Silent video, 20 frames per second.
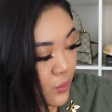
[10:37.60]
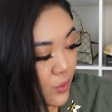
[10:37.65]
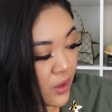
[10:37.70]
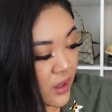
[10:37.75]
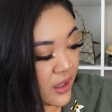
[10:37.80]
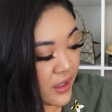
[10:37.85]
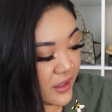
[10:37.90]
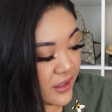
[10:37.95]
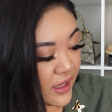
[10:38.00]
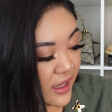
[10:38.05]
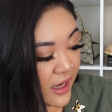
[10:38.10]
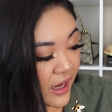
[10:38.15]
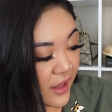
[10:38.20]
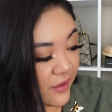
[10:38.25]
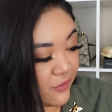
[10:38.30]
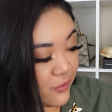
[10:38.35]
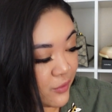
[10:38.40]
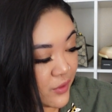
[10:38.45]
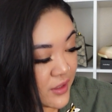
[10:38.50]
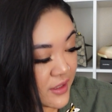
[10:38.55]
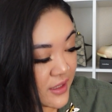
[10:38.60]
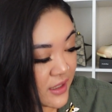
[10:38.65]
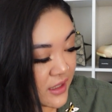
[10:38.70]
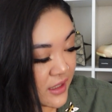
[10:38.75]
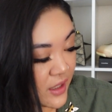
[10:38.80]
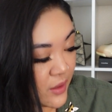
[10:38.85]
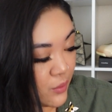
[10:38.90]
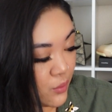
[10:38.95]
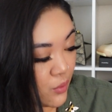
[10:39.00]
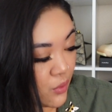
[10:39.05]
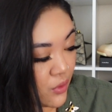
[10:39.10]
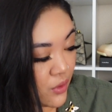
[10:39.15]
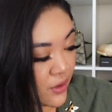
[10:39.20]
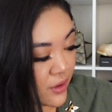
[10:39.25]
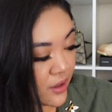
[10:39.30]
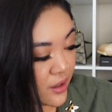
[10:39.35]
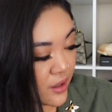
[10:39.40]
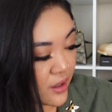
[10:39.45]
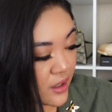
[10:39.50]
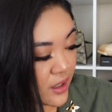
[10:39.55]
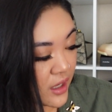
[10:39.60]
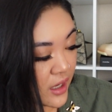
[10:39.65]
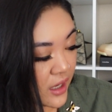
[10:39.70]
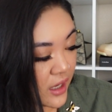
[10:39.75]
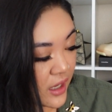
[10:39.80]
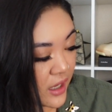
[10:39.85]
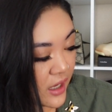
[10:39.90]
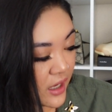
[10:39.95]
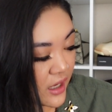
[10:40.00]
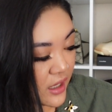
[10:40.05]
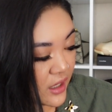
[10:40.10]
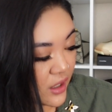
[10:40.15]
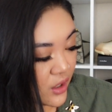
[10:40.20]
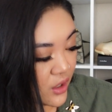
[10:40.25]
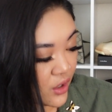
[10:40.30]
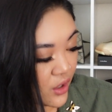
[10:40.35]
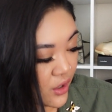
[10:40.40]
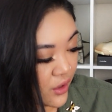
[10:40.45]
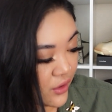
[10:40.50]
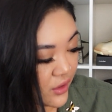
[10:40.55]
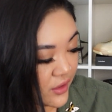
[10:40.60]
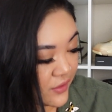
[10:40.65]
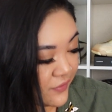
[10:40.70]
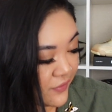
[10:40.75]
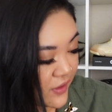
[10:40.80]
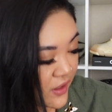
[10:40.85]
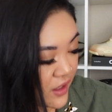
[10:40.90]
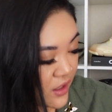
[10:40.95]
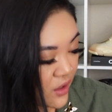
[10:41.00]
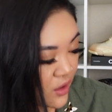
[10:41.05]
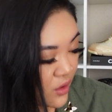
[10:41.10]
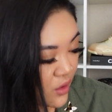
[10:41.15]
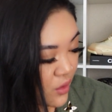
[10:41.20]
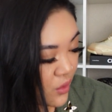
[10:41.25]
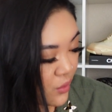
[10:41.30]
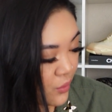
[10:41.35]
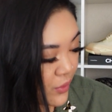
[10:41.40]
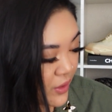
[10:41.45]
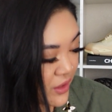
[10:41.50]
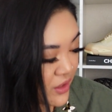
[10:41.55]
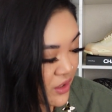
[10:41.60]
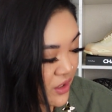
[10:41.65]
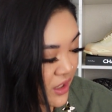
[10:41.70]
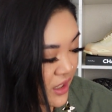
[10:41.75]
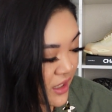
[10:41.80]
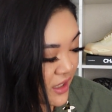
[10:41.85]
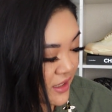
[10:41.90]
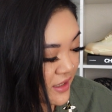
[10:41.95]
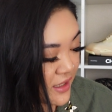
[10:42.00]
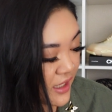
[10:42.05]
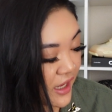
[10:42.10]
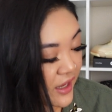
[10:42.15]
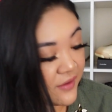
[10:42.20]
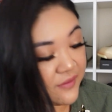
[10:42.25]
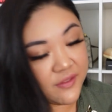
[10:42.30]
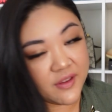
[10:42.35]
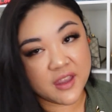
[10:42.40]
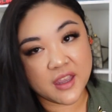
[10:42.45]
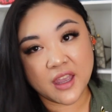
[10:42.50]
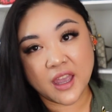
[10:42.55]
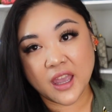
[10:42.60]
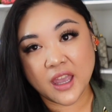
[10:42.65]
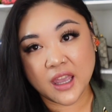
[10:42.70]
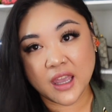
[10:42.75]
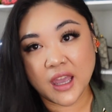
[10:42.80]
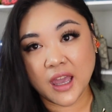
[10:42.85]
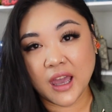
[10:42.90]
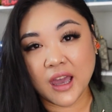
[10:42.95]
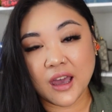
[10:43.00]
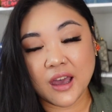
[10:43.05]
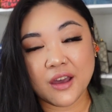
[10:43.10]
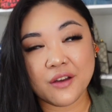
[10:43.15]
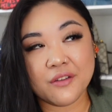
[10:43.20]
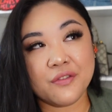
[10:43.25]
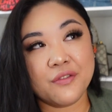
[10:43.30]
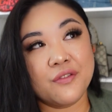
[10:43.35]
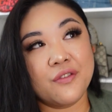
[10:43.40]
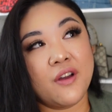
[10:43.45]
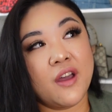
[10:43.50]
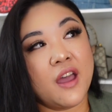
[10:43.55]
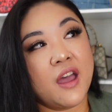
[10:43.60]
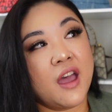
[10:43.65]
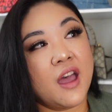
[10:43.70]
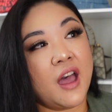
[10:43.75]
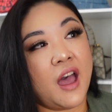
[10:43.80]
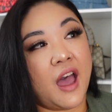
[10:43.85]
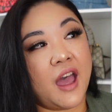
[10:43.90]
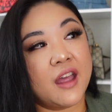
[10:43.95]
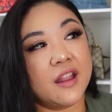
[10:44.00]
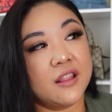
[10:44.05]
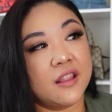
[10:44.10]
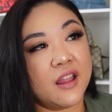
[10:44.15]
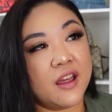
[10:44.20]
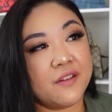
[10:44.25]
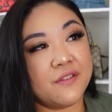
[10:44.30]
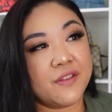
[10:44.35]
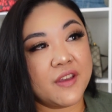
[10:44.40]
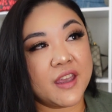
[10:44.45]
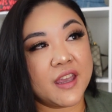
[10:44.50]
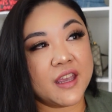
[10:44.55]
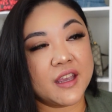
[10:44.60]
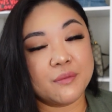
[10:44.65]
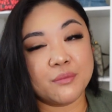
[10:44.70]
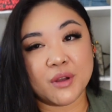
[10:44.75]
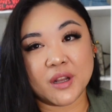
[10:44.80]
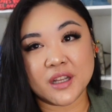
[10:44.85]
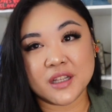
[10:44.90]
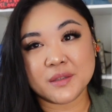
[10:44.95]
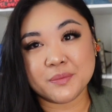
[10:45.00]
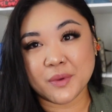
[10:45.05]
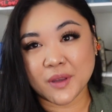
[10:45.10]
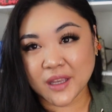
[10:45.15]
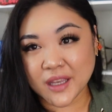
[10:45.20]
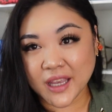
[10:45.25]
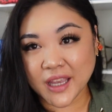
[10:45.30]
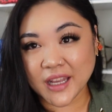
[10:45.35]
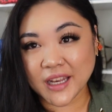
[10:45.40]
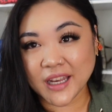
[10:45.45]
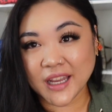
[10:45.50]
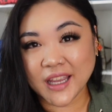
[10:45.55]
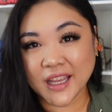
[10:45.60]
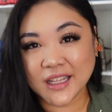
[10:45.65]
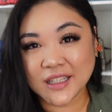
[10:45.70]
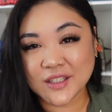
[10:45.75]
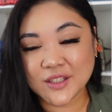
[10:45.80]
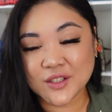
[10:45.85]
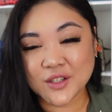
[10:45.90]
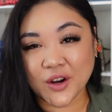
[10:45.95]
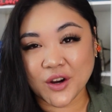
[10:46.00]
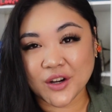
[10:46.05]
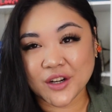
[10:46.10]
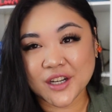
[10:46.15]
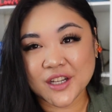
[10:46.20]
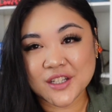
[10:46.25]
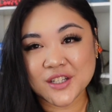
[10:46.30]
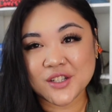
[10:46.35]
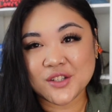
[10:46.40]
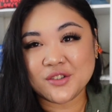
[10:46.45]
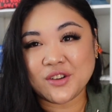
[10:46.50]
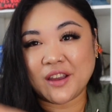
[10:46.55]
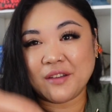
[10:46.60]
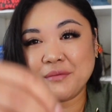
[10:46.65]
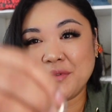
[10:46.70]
one that I've recently worn in a current video, which is heavy AF. I love it, but it's beginning to tarnish and drive